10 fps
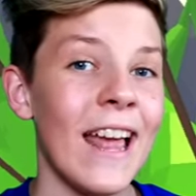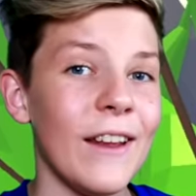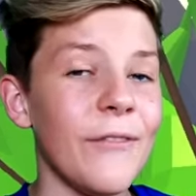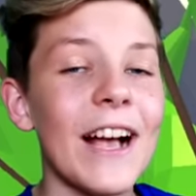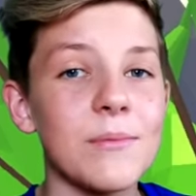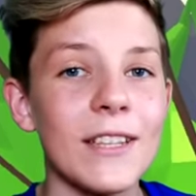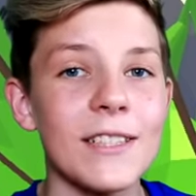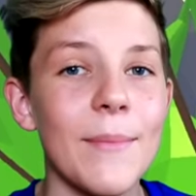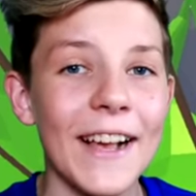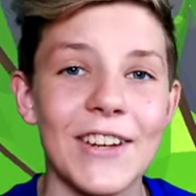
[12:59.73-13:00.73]
And if you guys
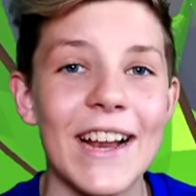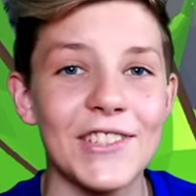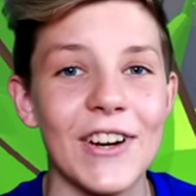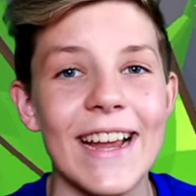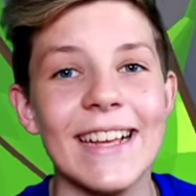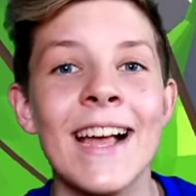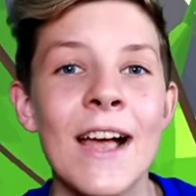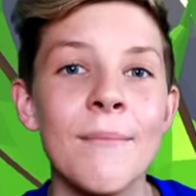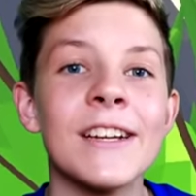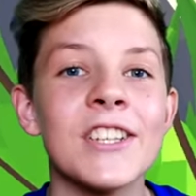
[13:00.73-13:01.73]
want some extra entries,
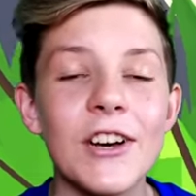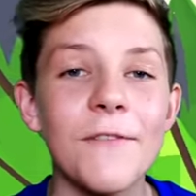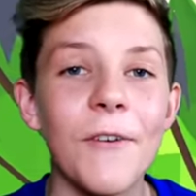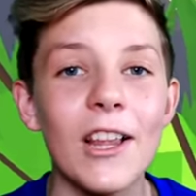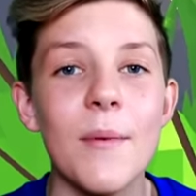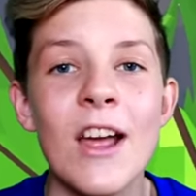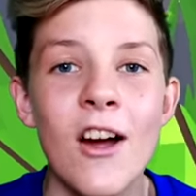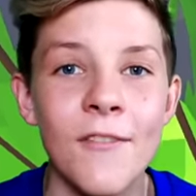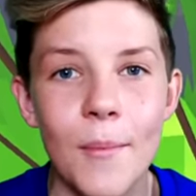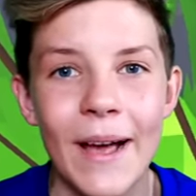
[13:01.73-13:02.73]
make sure to go follow me
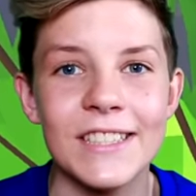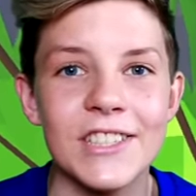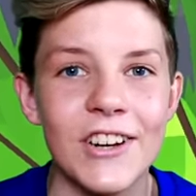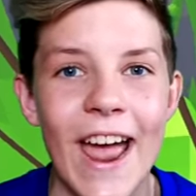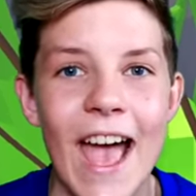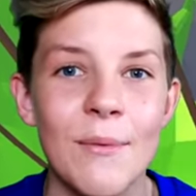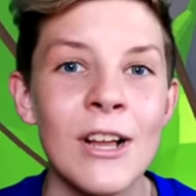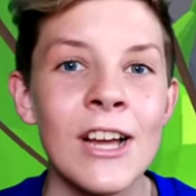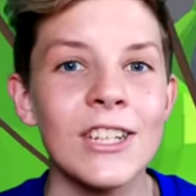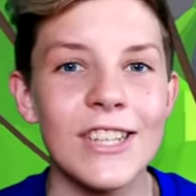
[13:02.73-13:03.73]
over on my
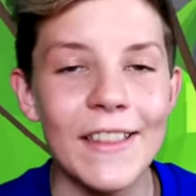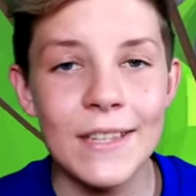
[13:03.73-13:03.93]
Instagram, share